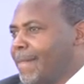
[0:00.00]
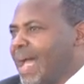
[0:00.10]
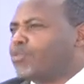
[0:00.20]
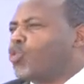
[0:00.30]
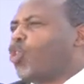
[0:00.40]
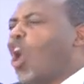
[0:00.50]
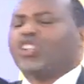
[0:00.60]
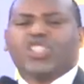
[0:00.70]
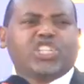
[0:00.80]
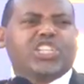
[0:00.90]
I'm too
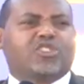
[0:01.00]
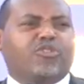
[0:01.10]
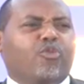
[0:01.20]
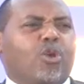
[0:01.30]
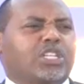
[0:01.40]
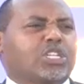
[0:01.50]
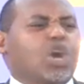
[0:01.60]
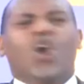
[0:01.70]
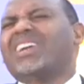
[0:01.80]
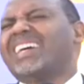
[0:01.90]
conscious of what
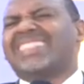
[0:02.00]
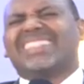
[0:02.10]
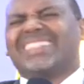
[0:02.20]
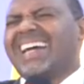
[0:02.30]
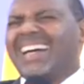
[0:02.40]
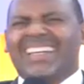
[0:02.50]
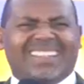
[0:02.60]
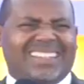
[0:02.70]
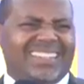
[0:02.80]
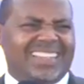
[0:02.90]
God has
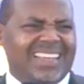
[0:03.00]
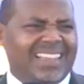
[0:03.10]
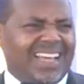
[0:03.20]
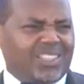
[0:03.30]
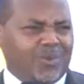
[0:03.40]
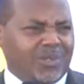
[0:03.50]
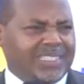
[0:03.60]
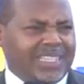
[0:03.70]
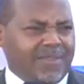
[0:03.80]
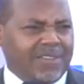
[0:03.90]
done. That's what
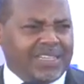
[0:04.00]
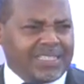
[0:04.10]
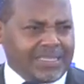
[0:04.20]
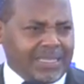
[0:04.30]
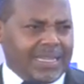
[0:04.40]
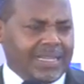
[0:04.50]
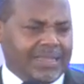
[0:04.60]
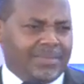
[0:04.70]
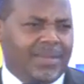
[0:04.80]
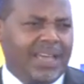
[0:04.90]
David is telling
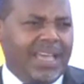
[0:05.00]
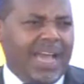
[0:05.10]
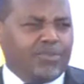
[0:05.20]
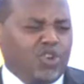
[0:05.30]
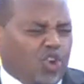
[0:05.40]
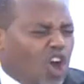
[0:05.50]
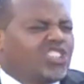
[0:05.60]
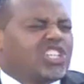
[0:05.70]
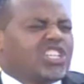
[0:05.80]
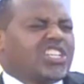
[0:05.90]
them. I'm too
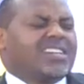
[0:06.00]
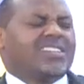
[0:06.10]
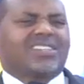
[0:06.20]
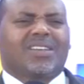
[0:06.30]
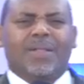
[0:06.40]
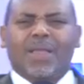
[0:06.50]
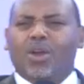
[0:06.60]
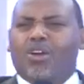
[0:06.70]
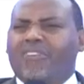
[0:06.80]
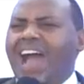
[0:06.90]
conscious
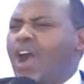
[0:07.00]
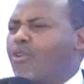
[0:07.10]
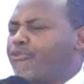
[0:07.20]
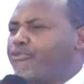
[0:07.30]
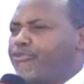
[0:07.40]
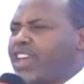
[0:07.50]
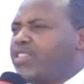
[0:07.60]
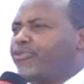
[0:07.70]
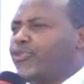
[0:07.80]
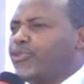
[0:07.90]
of how
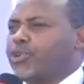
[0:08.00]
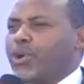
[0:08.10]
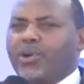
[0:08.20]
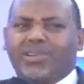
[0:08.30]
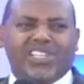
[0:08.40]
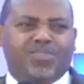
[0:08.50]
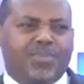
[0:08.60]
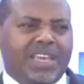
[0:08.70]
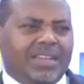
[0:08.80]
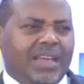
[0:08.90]
faithful God has
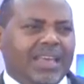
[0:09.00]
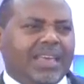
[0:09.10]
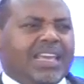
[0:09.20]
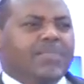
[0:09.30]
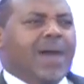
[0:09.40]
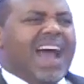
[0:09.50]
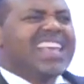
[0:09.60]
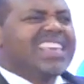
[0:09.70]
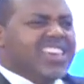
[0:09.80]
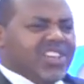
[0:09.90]
been in my
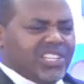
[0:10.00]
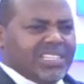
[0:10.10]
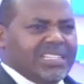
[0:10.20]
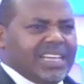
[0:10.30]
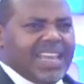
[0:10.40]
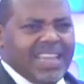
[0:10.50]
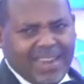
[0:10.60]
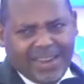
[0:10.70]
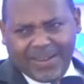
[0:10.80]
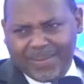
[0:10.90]
yesterday,
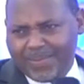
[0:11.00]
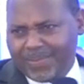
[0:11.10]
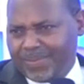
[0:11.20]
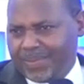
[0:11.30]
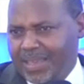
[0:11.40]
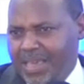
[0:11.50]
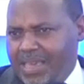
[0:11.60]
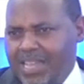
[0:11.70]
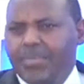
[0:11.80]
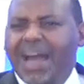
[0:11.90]

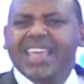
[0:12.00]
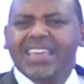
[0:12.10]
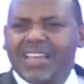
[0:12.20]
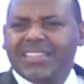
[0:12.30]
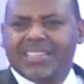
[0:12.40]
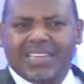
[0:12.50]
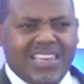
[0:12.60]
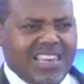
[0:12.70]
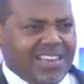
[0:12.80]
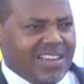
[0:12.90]
in my yester
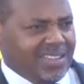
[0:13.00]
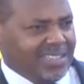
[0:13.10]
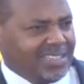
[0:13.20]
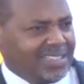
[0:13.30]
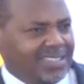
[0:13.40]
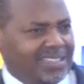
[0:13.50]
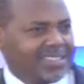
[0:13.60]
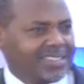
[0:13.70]
years.